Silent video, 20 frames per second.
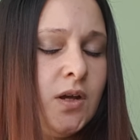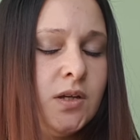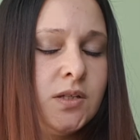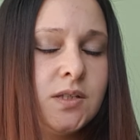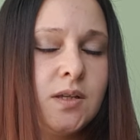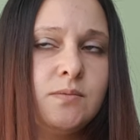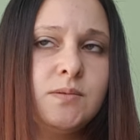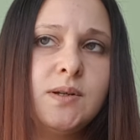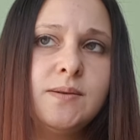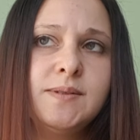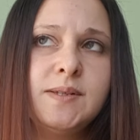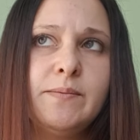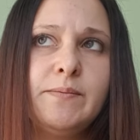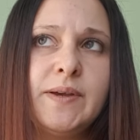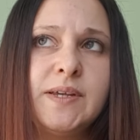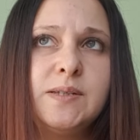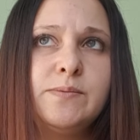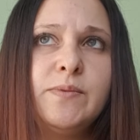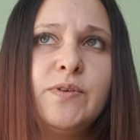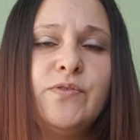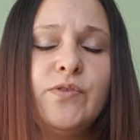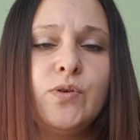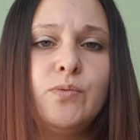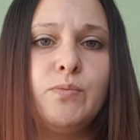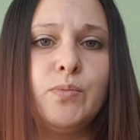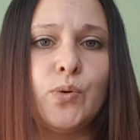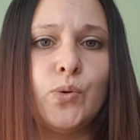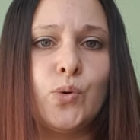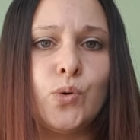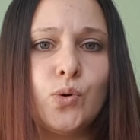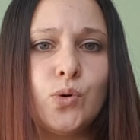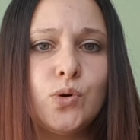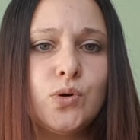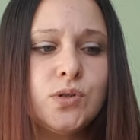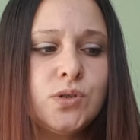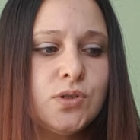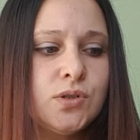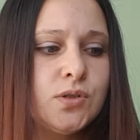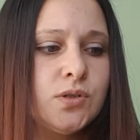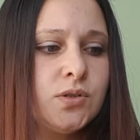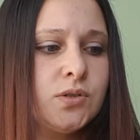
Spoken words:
Sometimes it makes me feel bored.